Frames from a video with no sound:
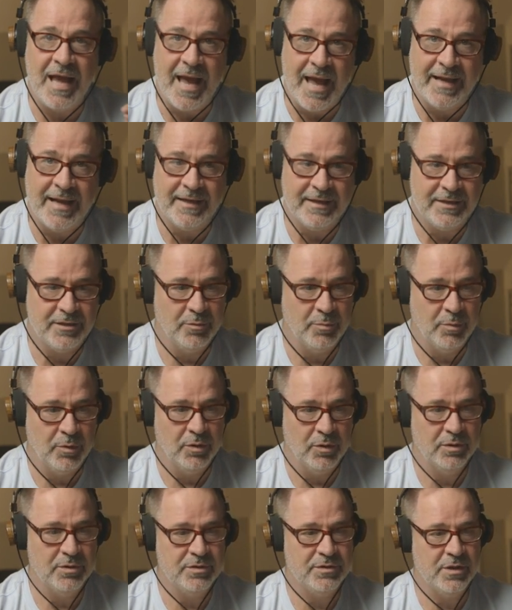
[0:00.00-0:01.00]

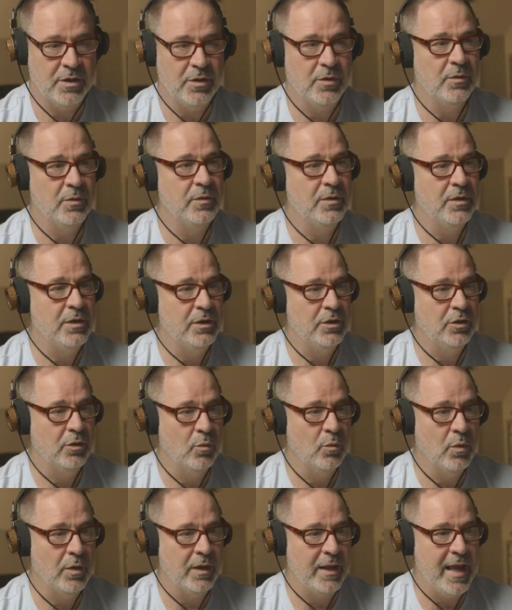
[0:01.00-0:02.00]
editable, so you'll
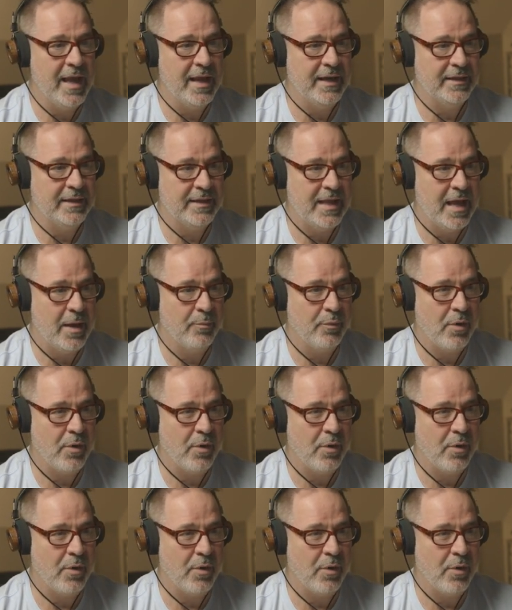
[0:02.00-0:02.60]
want to edit that